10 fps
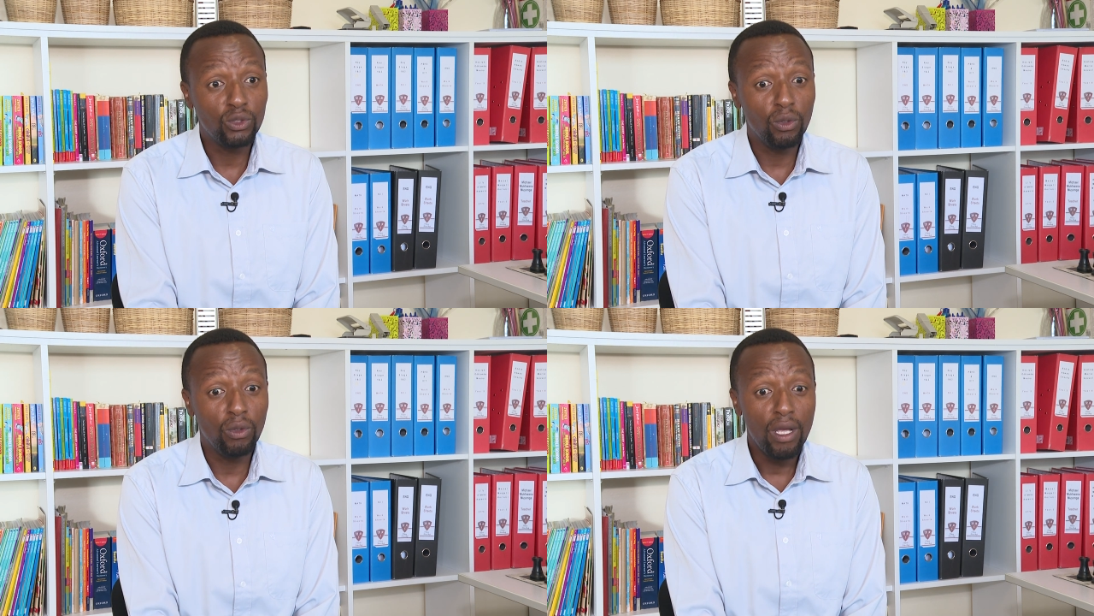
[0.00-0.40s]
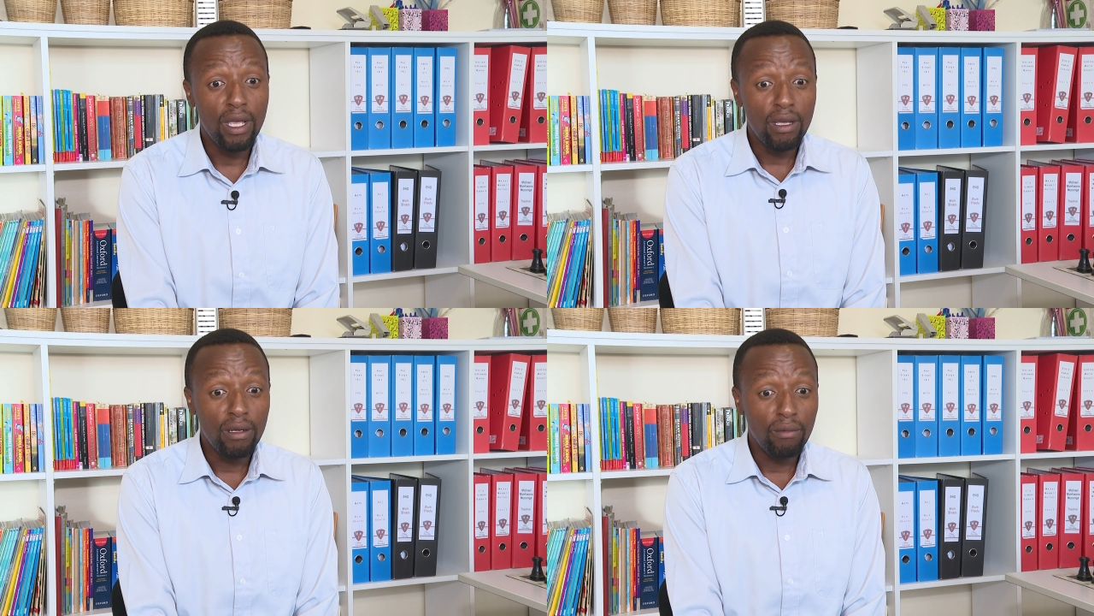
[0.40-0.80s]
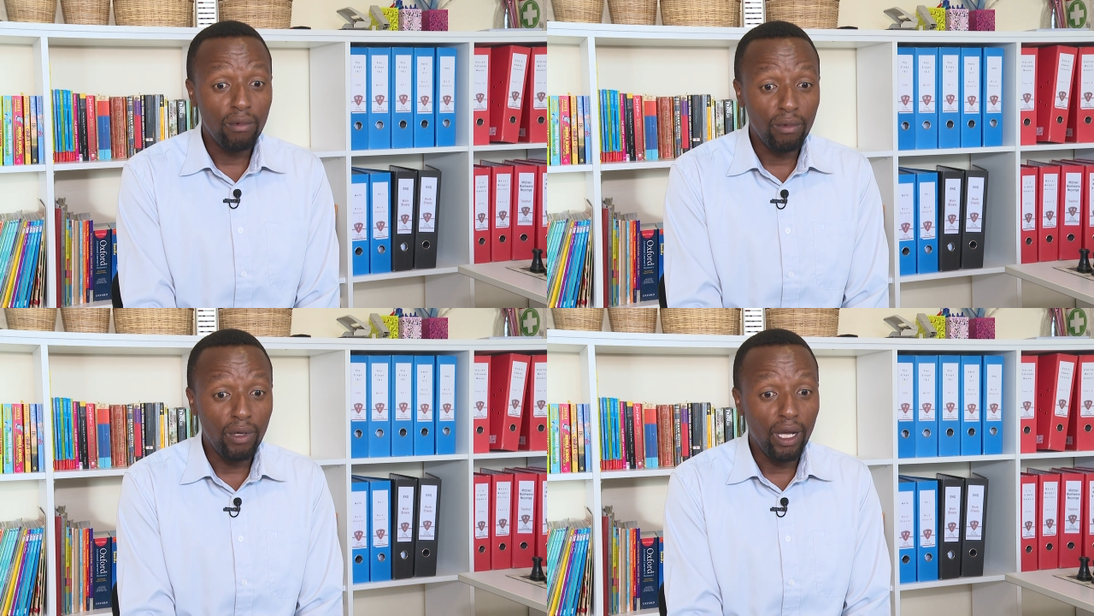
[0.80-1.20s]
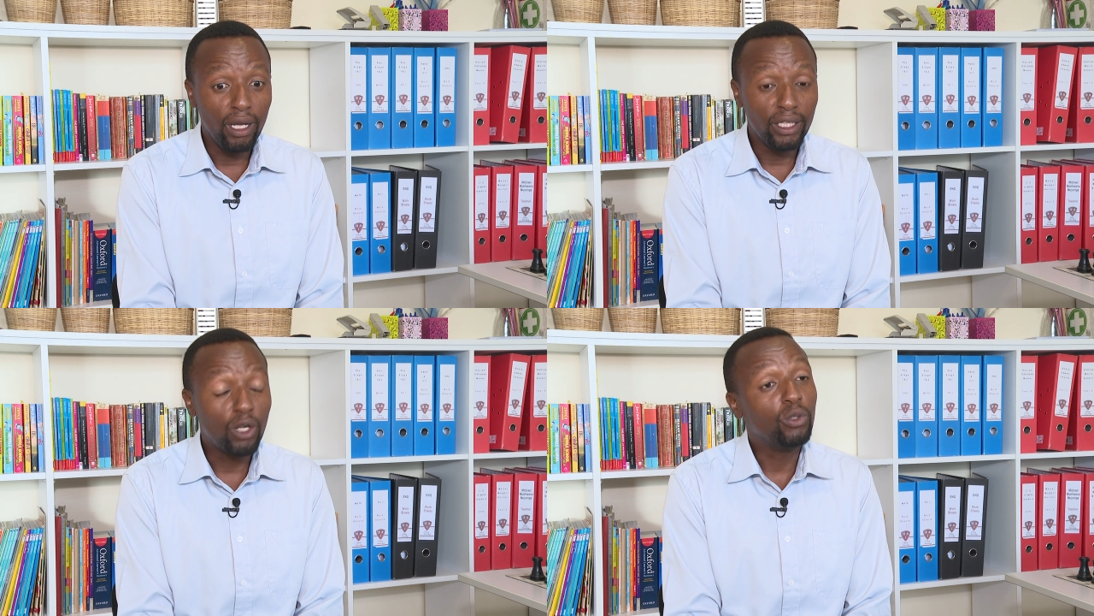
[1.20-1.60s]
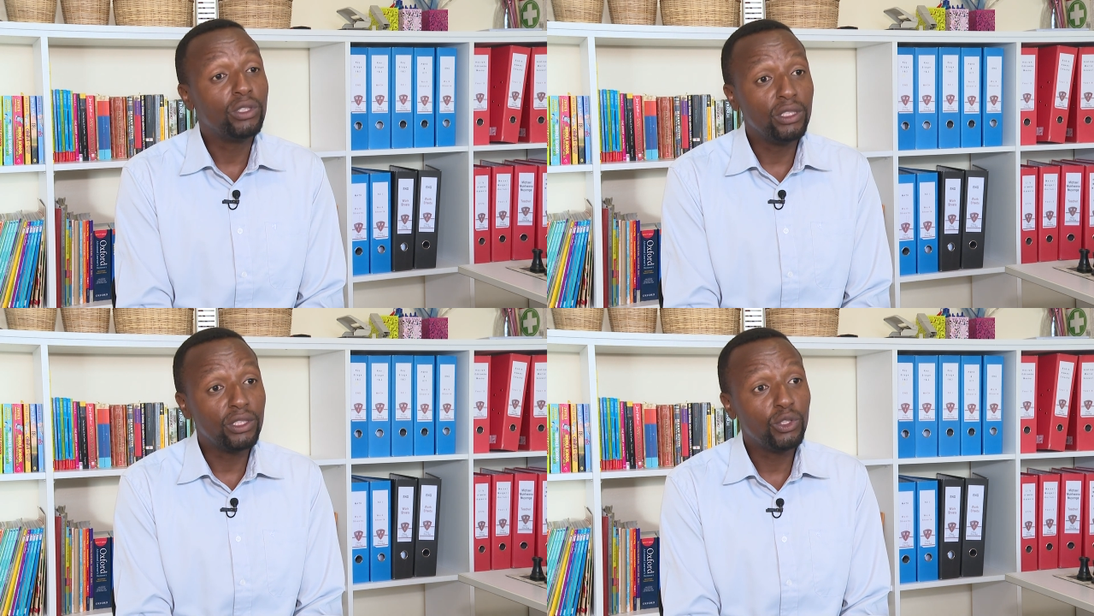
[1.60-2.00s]
So the
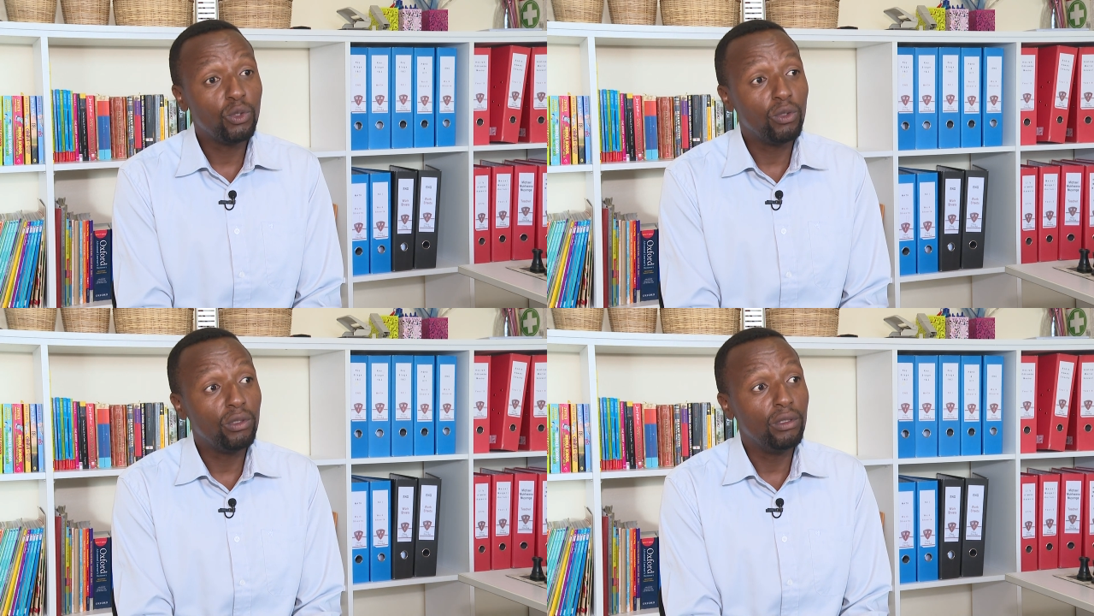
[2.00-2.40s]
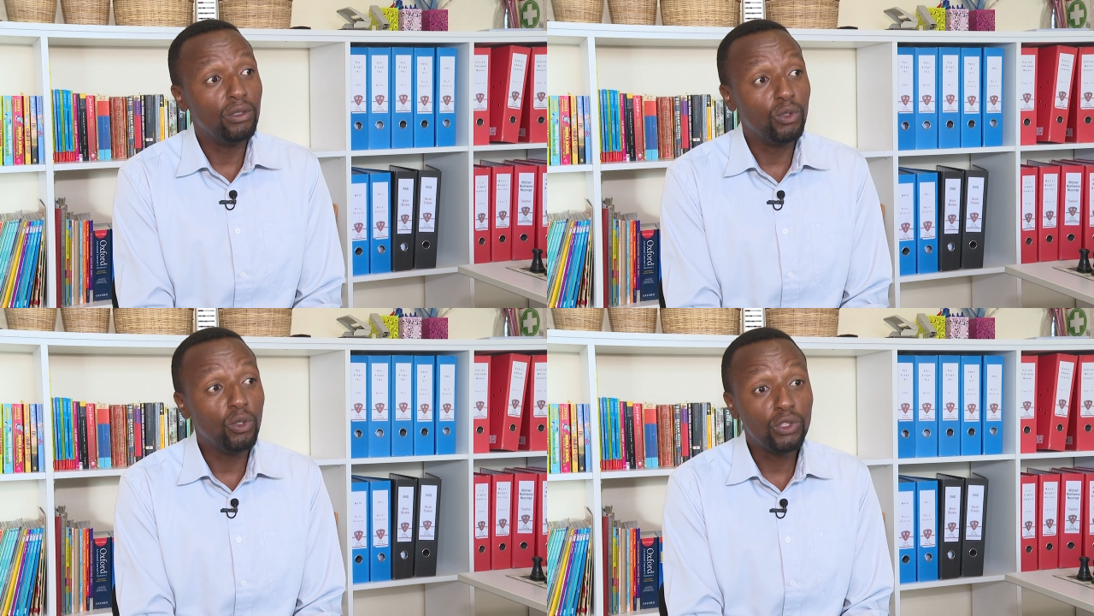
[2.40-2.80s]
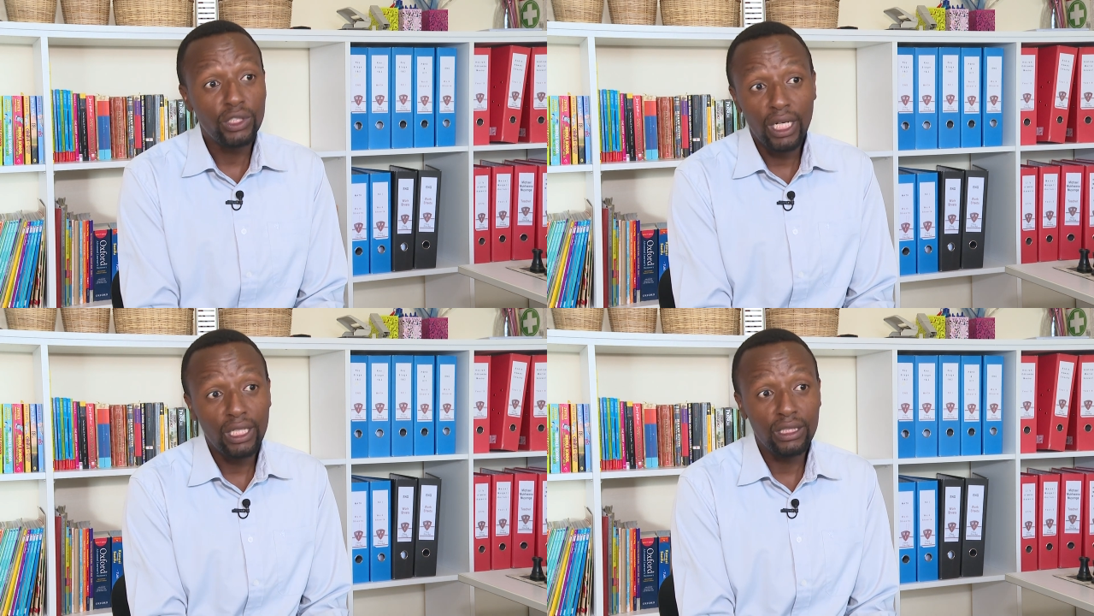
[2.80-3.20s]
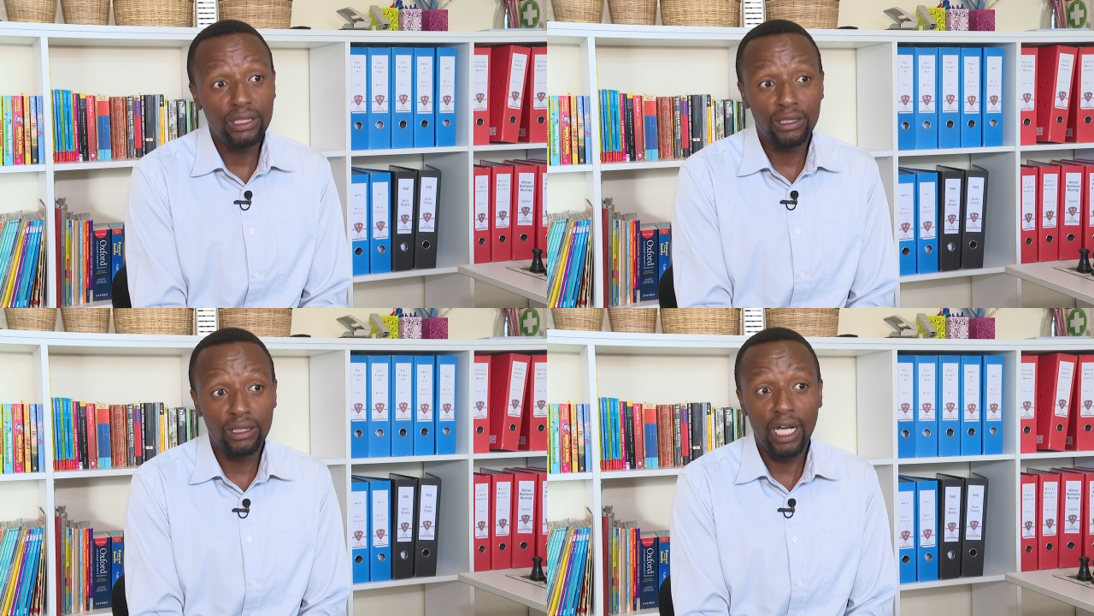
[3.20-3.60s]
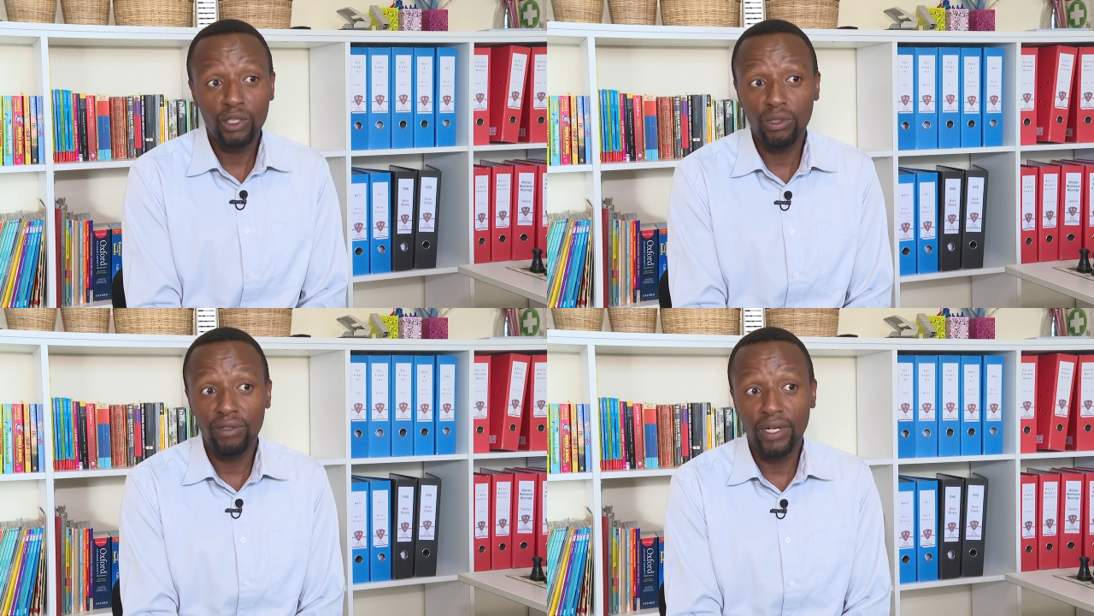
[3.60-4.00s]
concentration on your child is
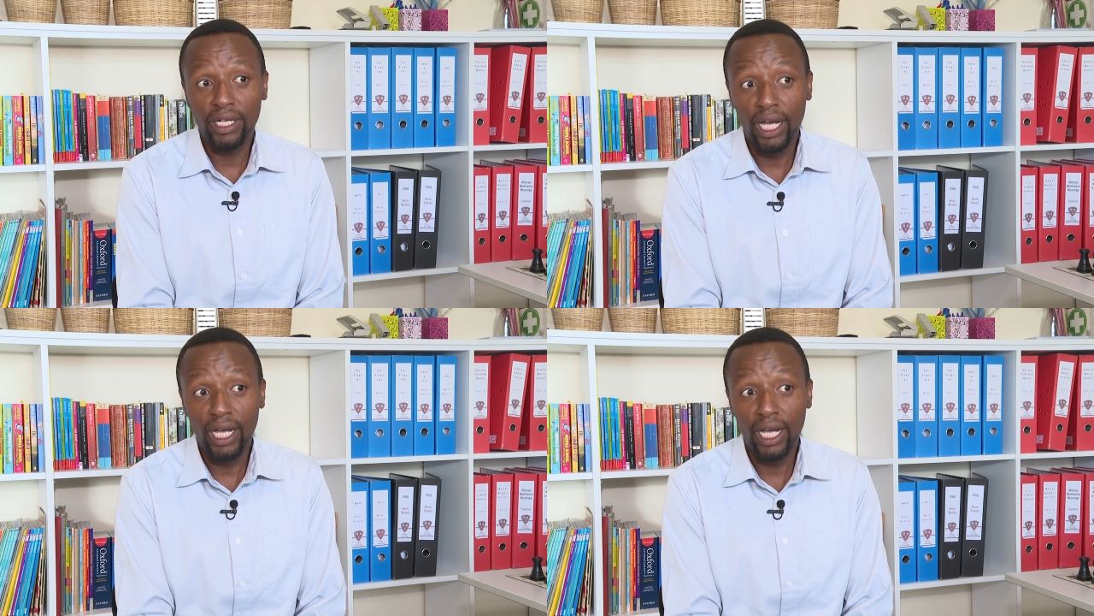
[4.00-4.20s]
actually very